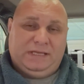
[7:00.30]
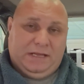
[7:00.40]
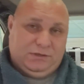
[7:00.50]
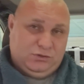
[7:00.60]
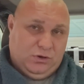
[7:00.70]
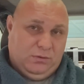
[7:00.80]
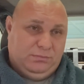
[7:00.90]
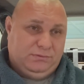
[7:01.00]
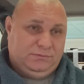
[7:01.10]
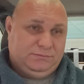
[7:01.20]
that job.
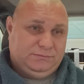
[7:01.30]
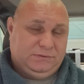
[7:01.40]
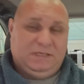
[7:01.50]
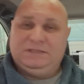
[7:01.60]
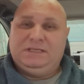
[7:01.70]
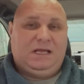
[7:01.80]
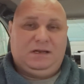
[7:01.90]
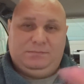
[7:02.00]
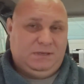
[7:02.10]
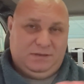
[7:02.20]
It's not
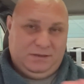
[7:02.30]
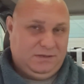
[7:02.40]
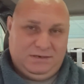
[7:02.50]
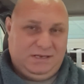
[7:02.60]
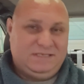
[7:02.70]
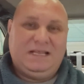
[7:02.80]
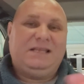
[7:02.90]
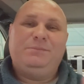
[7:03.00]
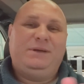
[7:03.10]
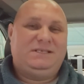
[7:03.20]

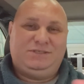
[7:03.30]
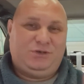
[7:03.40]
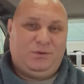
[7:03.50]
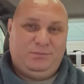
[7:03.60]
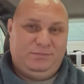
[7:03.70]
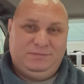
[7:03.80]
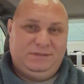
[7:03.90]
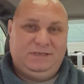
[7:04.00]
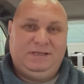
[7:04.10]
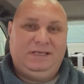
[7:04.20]
the best job
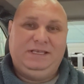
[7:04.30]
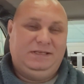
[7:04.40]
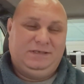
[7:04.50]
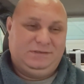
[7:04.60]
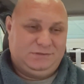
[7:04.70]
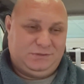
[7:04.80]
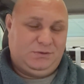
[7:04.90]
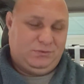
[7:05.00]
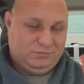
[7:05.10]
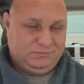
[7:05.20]
either.
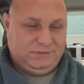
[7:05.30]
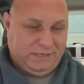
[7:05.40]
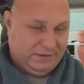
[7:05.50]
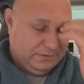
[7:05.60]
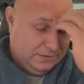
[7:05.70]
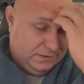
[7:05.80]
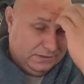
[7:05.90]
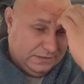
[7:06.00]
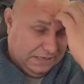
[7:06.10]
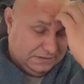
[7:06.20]
So yeah,
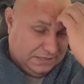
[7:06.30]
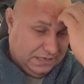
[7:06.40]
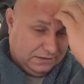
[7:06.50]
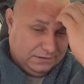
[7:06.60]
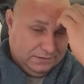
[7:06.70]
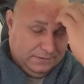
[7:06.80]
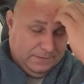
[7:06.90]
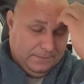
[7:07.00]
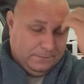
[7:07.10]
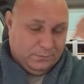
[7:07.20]
that's that.
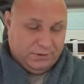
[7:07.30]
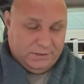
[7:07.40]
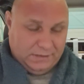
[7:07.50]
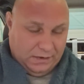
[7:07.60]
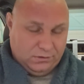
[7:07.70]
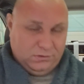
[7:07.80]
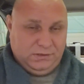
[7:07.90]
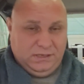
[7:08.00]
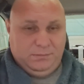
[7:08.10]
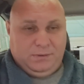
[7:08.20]
But I
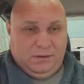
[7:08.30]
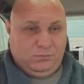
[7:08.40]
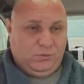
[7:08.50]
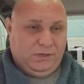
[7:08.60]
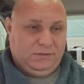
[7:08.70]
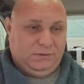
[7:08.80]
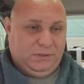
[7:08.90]
couldn't keep up with